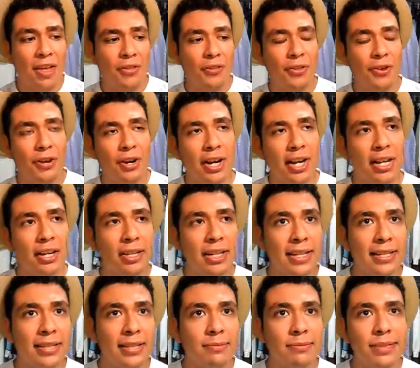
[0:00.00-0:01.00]

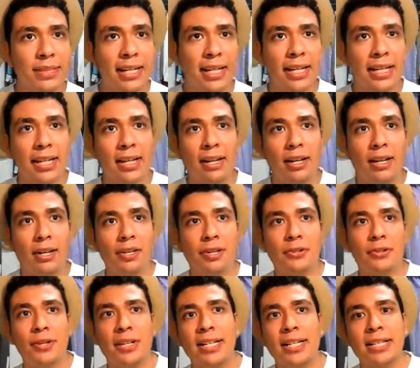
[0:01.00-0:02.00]
It seems like
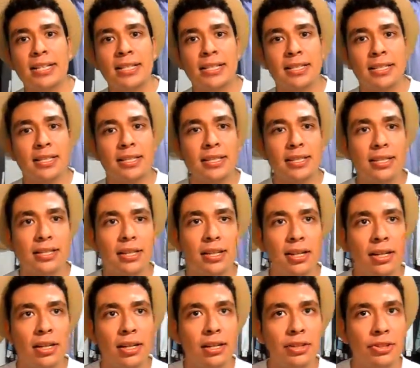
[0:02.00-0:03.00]
Chris
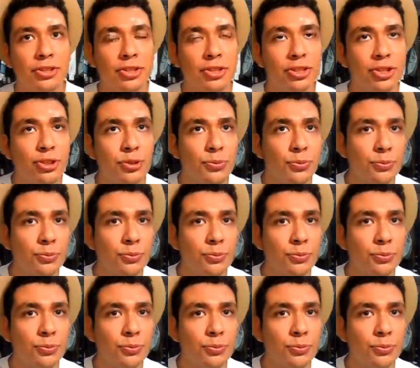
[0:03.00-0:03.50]
just